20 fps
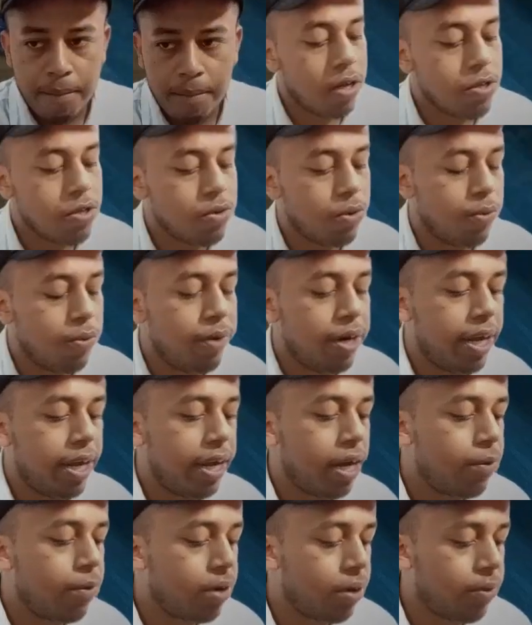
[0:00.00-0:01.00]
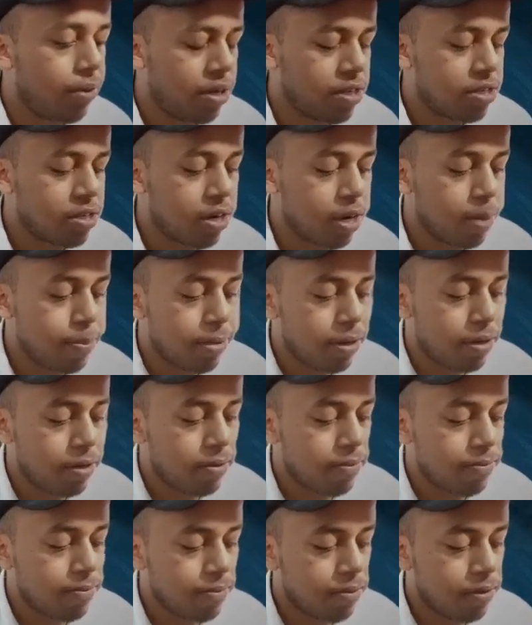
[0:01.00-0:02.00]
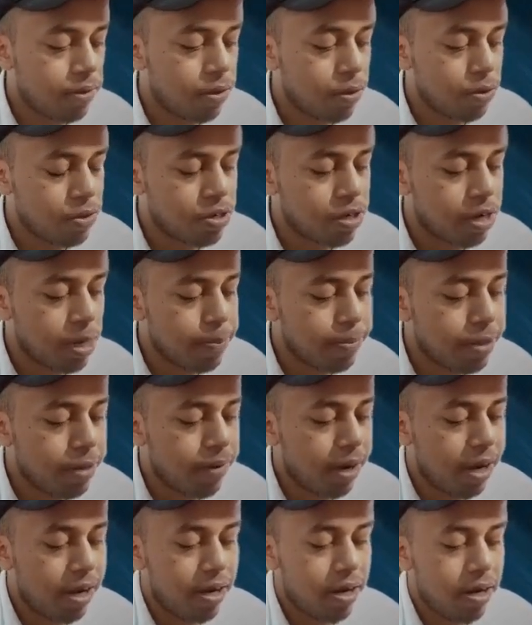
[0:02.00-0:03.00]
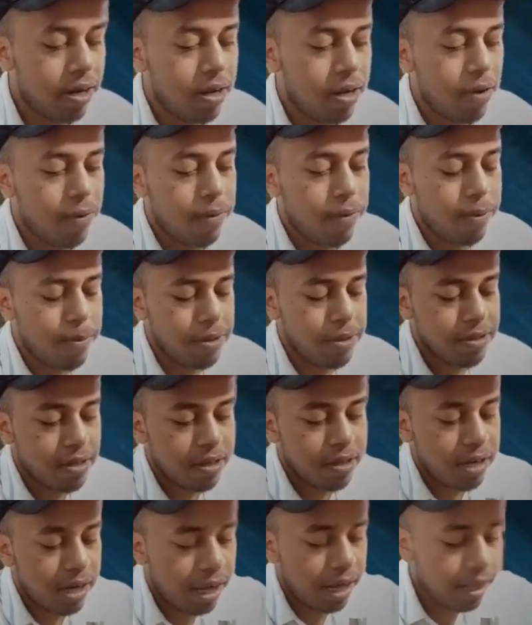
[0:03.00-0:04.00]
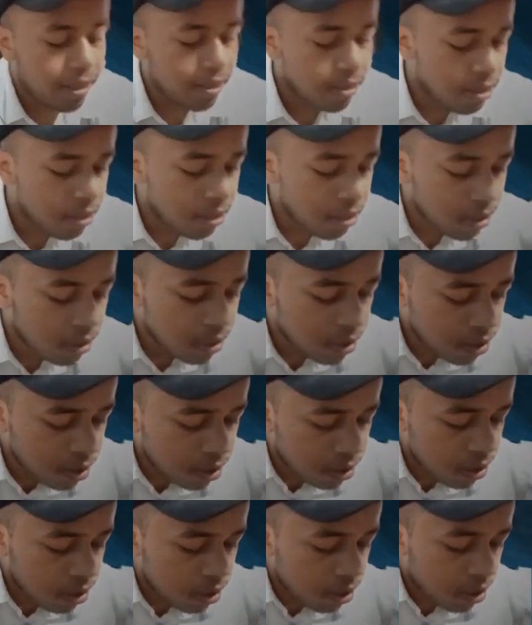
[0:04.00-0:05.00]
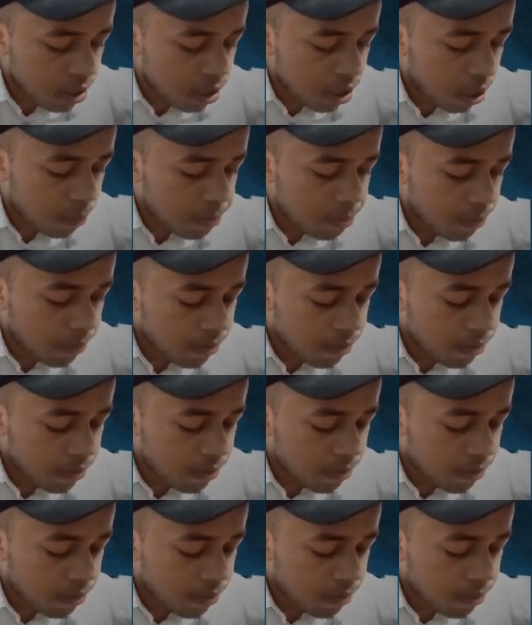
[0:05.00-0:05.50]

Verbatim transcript: also we take out our stripper to strip the wire, we measure the length of